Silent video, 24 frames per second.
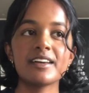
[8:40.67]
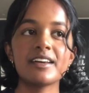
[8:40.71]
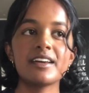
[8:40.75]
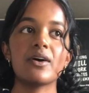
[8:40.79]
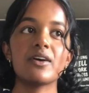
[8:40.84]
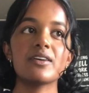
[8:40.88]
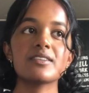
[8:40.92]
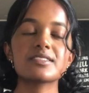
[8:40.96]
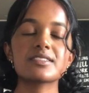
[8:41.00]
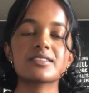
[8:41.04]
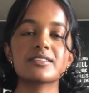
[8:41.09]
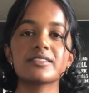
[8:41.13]

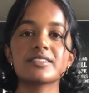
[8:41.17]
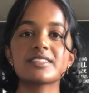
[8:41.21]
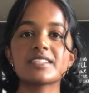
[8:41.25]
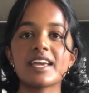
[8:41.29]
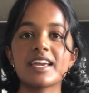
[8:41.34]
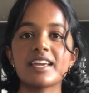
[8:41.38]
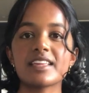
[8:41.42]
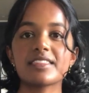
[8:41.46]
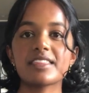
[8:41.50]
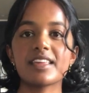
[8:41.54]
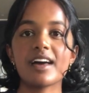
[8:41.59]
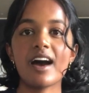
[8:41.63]

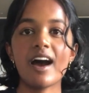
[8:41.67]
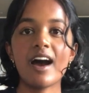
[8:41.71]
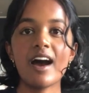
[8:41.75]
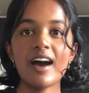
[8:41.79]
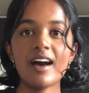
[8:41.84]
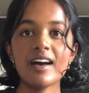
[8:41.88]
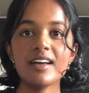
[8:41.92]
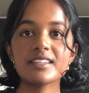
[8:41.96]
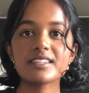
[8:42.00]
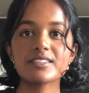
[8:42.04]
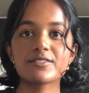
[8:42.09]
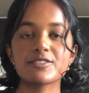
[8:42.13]
auscultate the
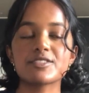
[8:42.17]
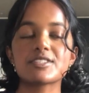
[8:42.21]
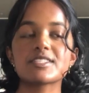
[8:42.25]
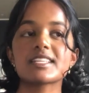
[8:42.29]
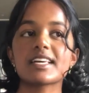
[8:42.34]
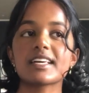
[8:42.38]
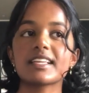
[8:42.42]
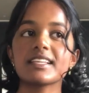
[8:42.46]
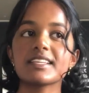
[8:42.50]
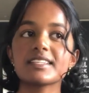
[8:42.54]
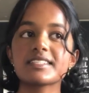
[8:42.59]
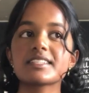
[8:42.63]
heart, which is
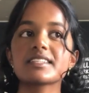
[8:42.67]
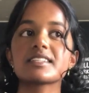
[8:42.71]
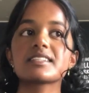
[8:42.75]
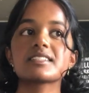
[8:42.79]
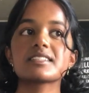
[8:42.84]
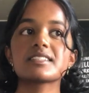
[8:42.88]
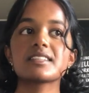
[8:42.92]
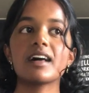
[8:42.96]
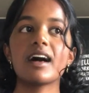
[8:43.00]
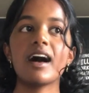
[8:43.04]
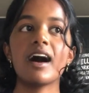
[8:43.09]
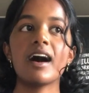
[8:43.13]
like listening to
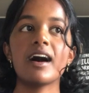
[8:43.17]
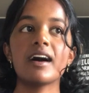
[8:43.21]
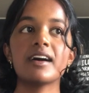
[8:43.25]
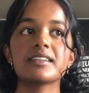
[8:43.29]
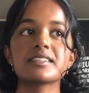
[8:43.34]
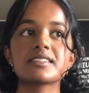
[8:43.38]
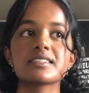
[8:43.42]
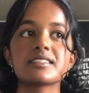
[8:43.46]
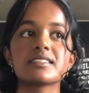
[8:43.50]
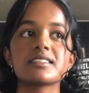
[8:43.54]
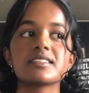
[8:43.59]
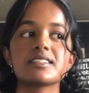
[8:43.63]
the heart
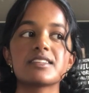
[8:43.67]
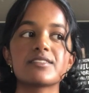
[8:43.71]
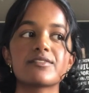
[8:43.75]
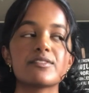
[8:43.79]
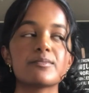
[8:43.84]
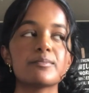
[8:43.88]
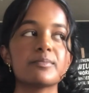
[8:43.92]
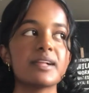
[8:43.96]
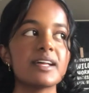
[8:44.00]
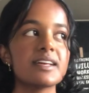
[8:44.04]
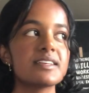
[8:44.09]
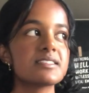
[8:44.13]
in the
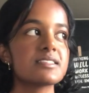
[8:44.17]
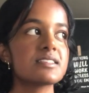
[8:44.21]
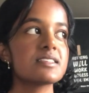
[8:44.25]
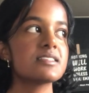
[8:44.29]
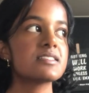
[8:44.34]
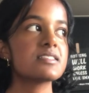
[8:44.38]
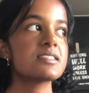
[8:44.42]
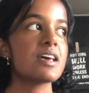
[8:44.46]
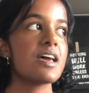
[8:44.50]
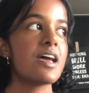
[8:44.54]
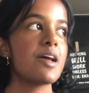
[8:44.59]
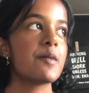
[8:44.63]
different places,